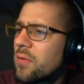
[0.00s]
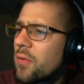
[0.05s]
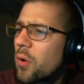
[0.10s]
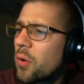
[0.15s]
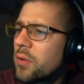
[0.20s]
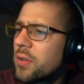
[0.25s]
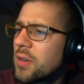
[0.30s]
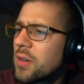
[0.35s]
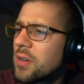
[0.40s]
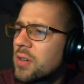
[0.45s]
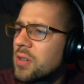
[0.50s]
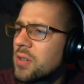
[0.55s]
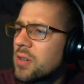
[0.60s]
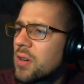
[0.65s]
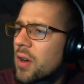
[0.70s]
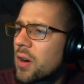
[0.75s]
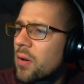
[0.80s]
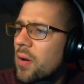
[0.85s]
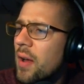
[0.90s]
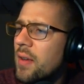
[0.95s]
in
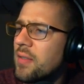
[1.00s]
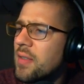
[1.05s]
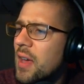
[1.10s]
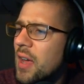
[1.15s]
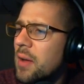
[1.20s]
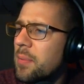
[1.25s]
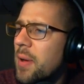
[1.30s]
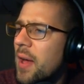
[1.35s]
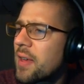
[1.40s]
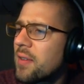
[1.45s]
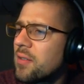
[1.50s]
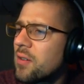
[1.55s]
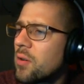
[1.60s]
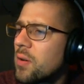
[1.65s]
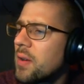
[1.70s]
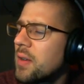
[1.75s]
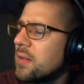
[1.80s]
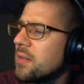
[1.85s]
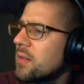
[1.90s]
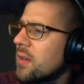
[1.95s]
voltage across that
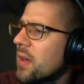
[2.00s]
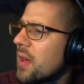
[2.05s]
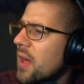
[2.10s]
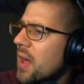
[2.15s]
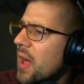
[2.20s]
capacitor is,